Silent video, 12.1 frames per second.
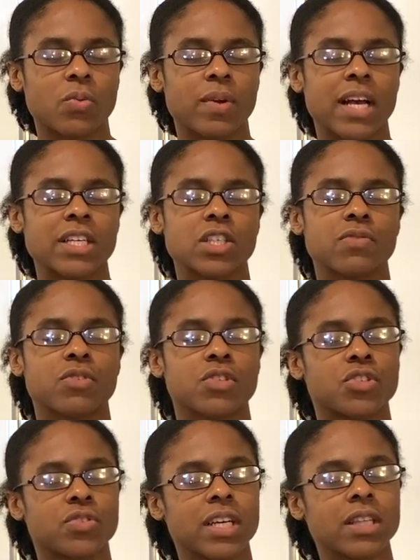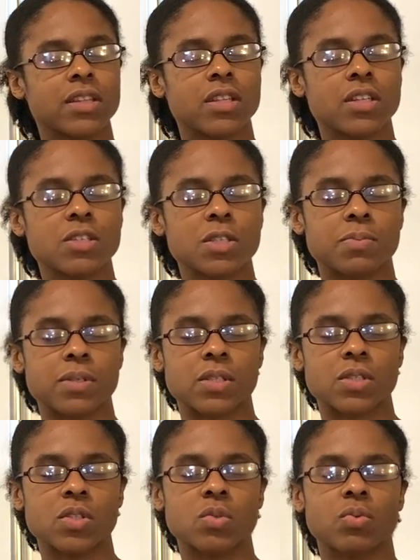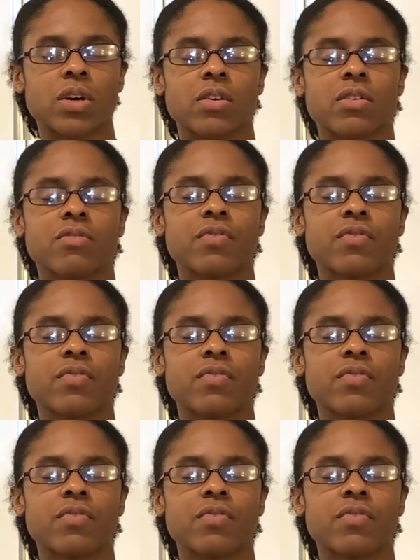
We ask you for strength in their spirits as well.